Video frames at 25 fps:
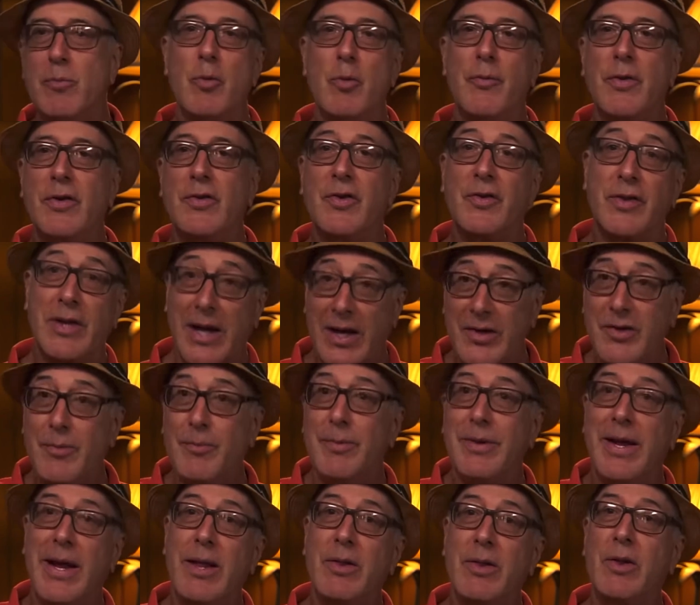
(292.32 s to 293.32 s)
Speaking of
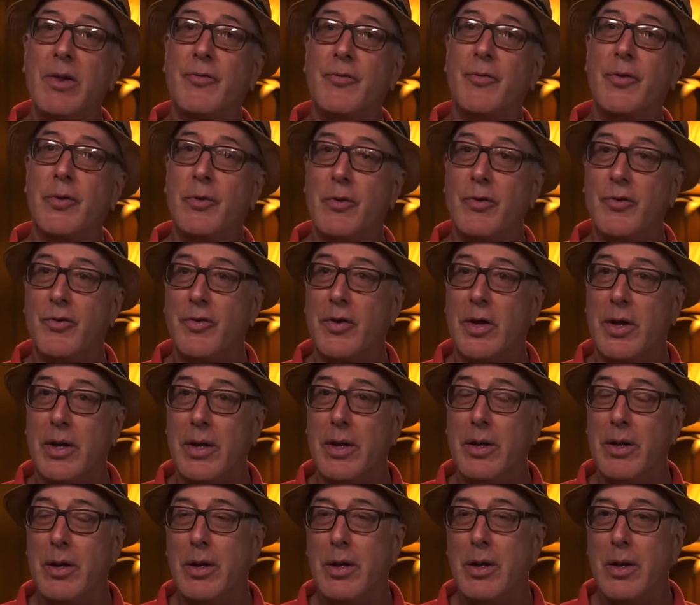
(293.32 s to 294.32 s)
which, at one
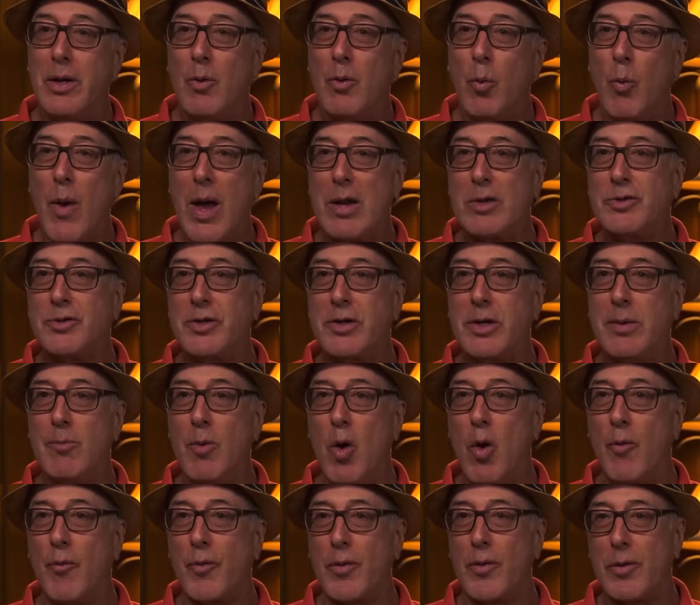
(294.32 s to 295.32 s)
point,
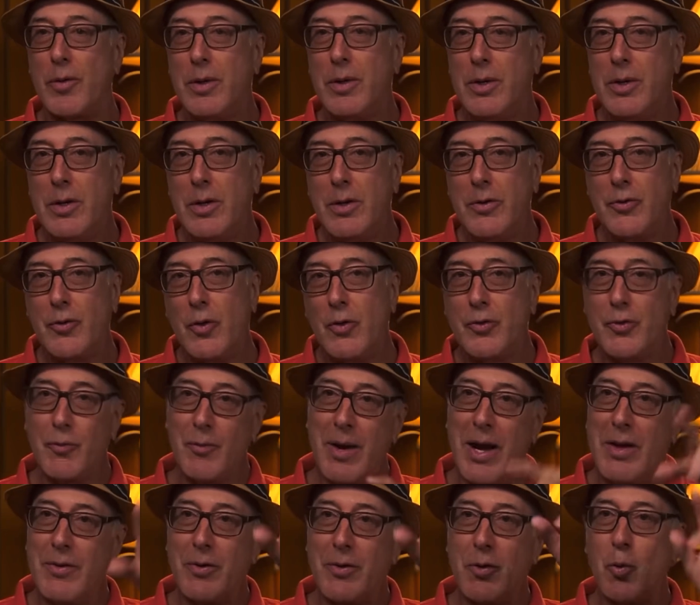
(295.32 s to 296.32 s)
screenwriter Stephen
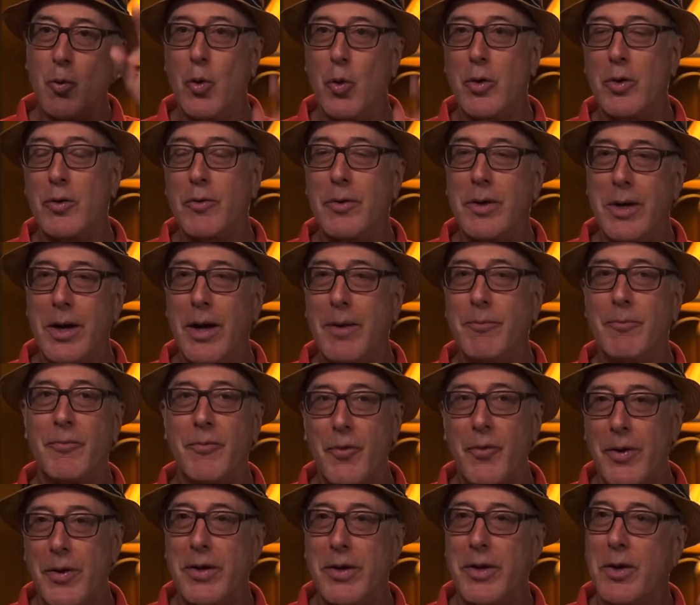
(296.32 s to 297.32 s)
D'Souza pitched a
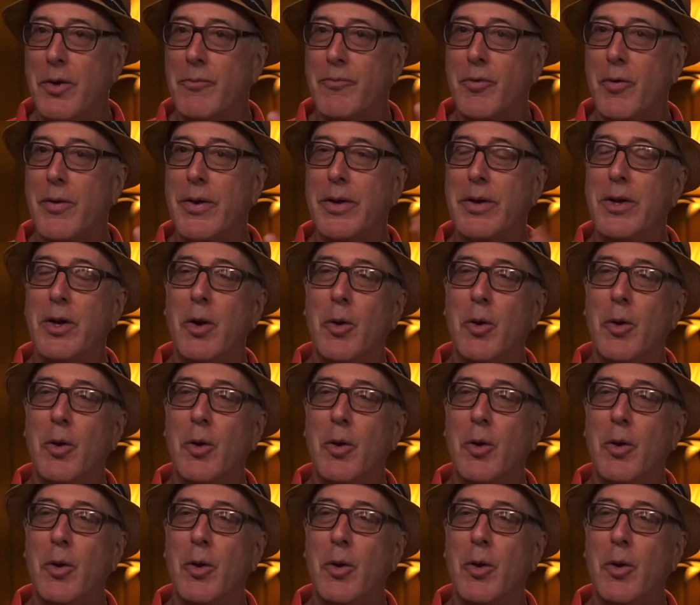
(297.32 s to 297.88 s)
version of the Die Hard